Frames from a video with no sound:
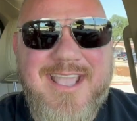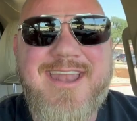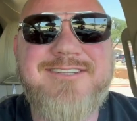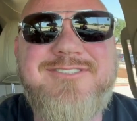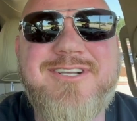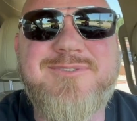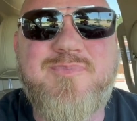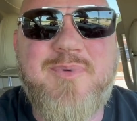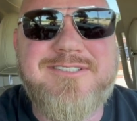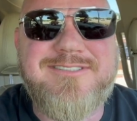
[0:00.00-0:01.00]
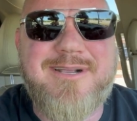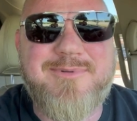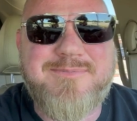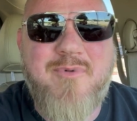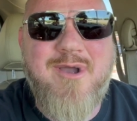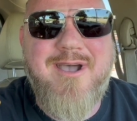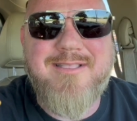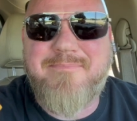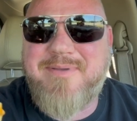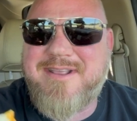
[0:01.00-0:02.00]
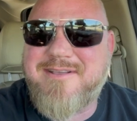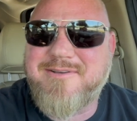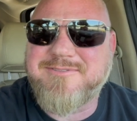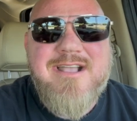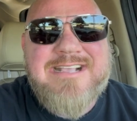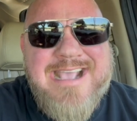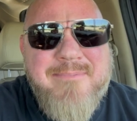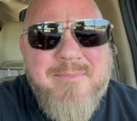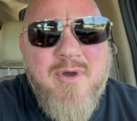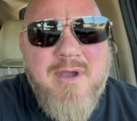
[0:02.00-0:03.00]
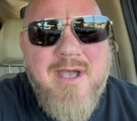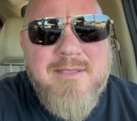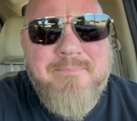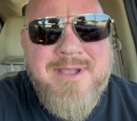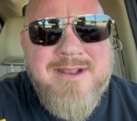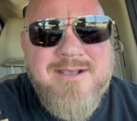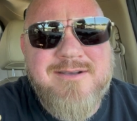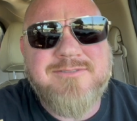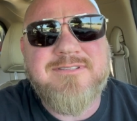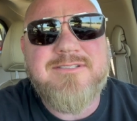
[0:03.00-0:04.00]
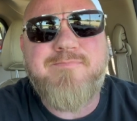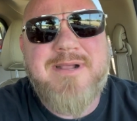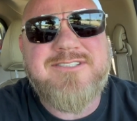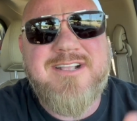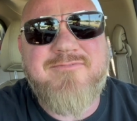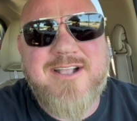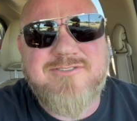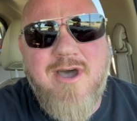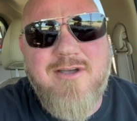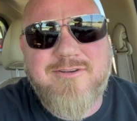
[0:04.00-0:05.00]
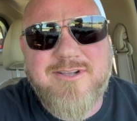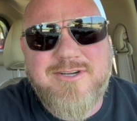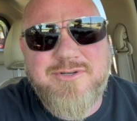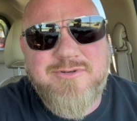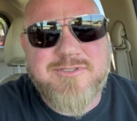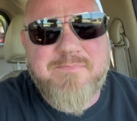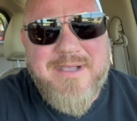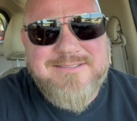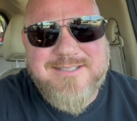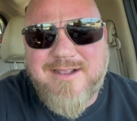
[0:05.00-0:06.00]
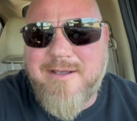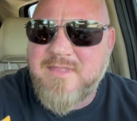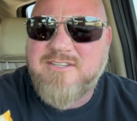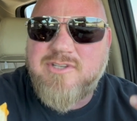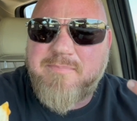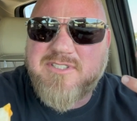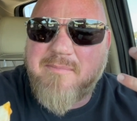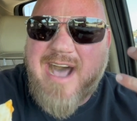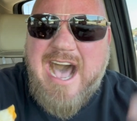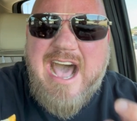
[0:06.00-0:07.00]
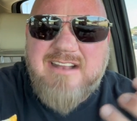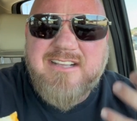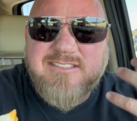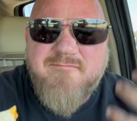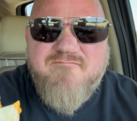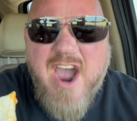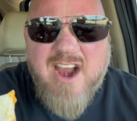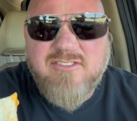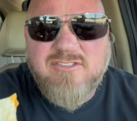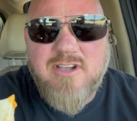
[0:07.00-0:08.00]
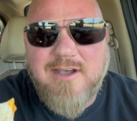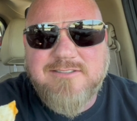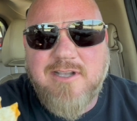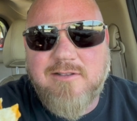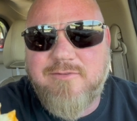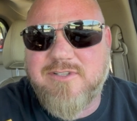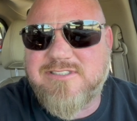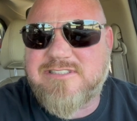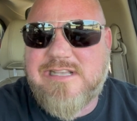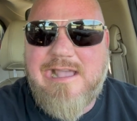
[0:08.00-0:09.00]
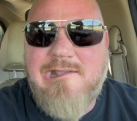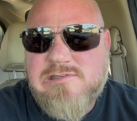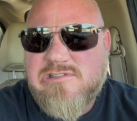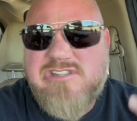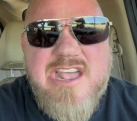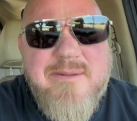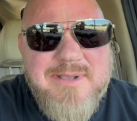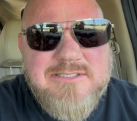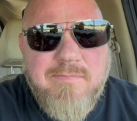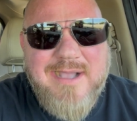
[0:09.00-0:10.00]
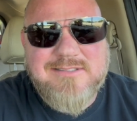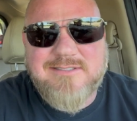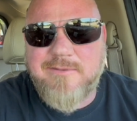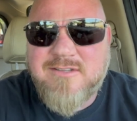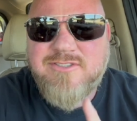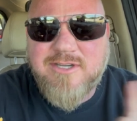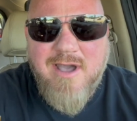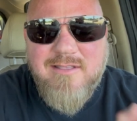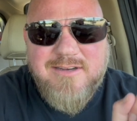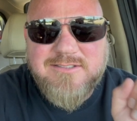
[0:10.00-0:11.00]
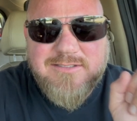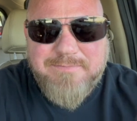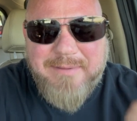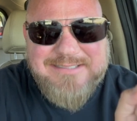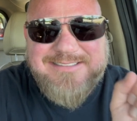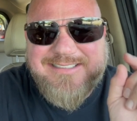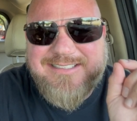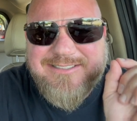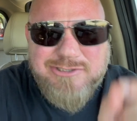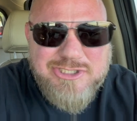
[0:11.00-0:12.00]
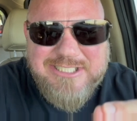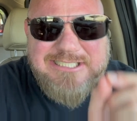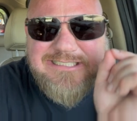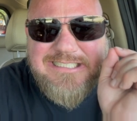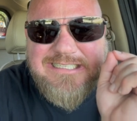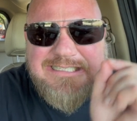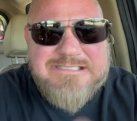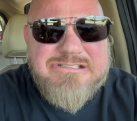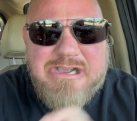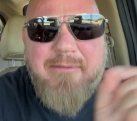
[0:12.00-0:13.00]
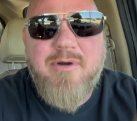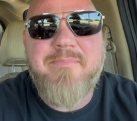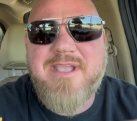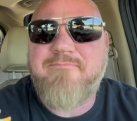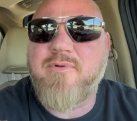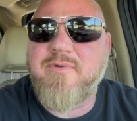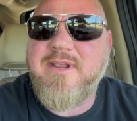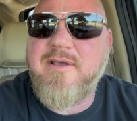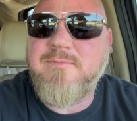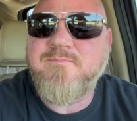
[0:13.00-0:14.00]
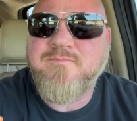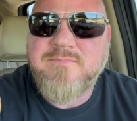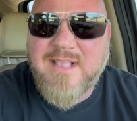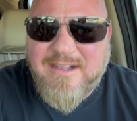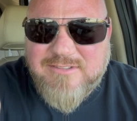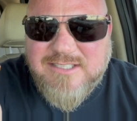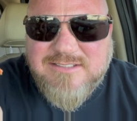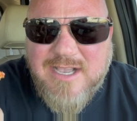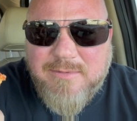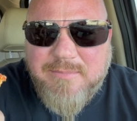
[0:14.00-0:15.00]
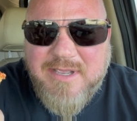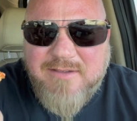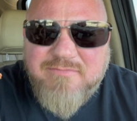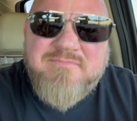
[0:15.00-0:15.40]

And I just wish there was more jalapenos. Give me more jalapenos, especially if that's all you're gonna do to spice it up. You should put some hot, like some fire sauce all over this thing. Then it'd be spicy. To call it a spicy, cheesy, double beef burrito, if that's double beef,